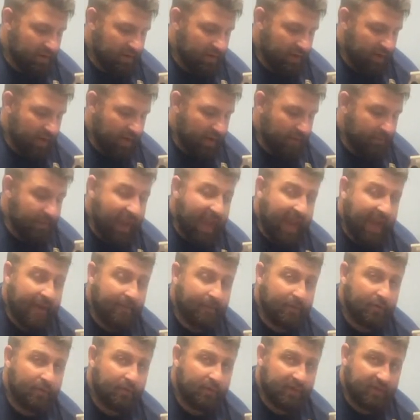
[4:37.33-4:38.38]

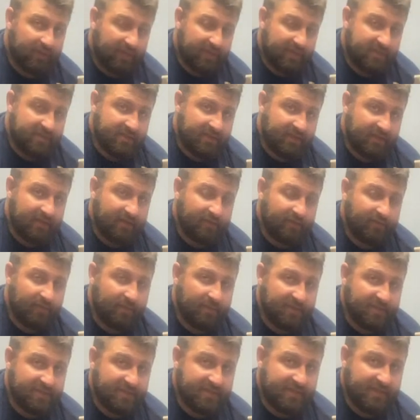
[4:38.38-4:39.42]
hammer releasing from
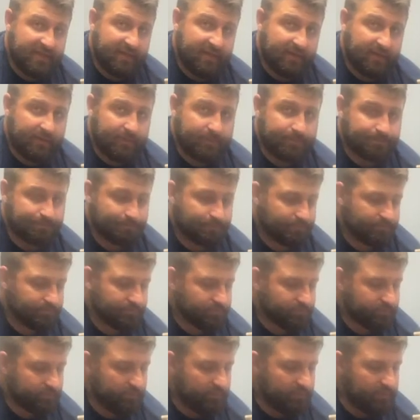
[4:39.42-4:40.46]
the sear
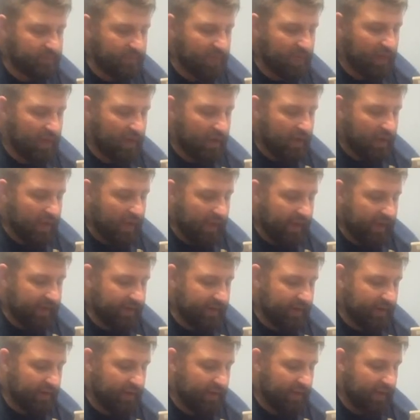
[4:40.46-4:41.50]
and
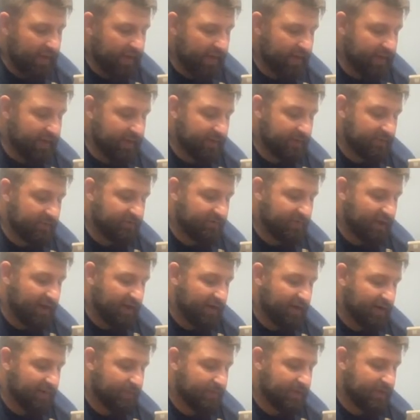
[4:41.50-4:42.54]
hitting the
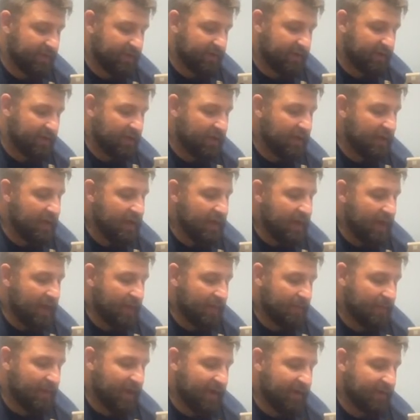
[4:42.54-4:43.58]
firing pin on
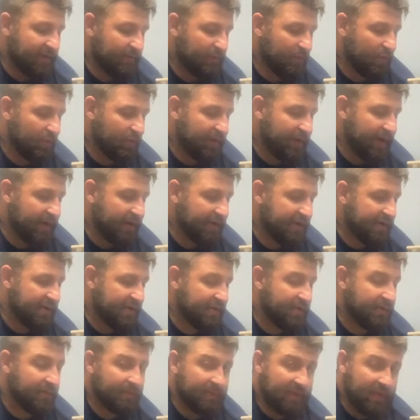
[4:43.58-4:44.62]
the back of the bolt carrier
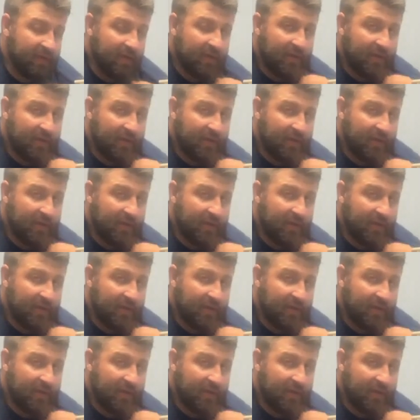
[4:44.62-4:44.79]
group.